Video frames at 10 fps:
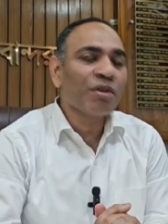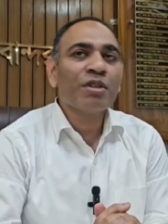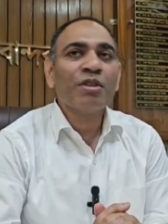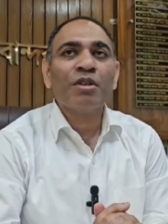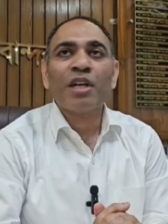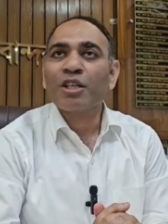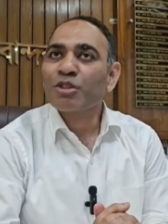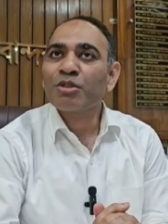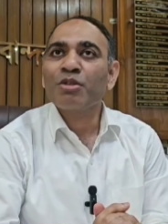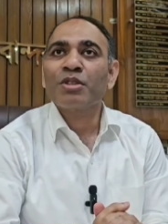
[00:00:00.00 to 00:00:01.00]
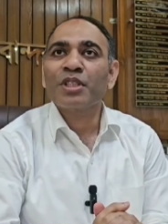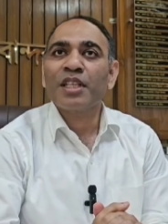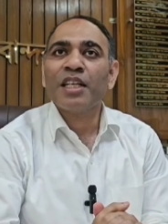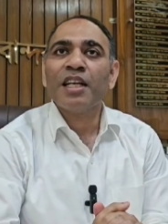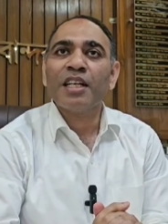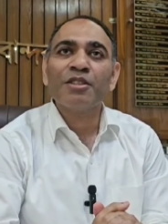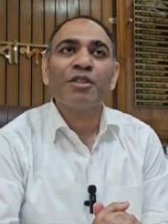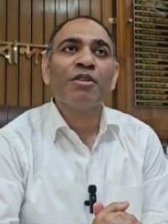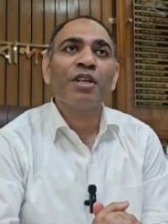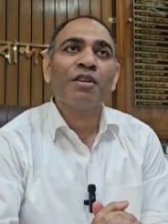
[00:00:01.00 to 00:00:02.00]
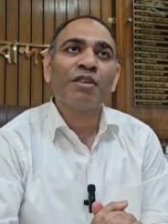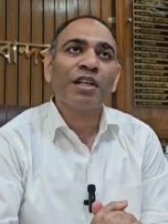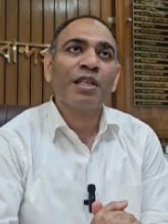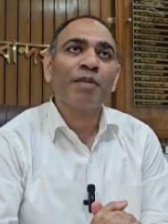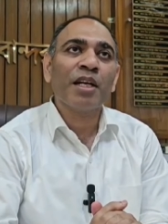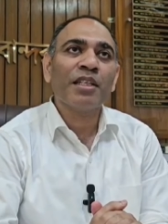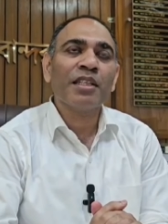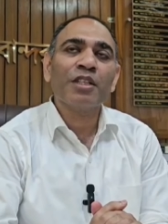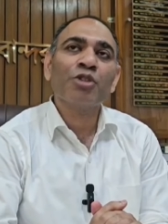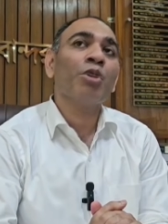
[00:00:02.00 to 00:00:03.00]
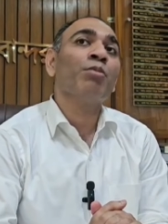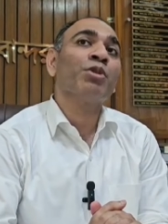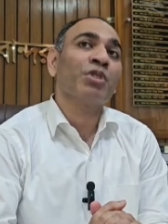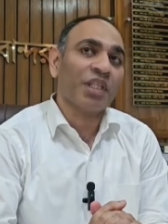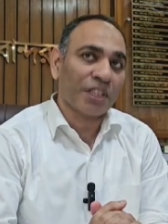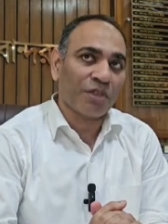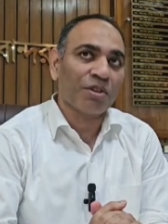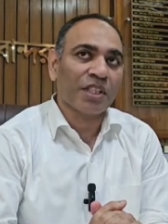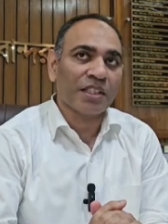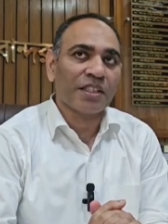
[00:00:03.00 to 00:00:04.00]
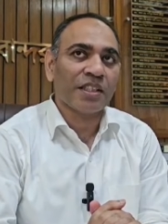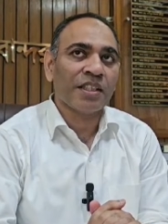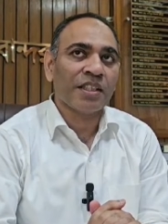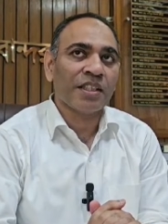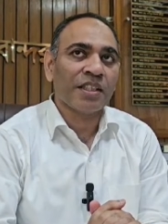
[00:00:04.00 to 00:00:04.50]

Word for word: works in Lama, Ali Kadam and Naikhongchari are going on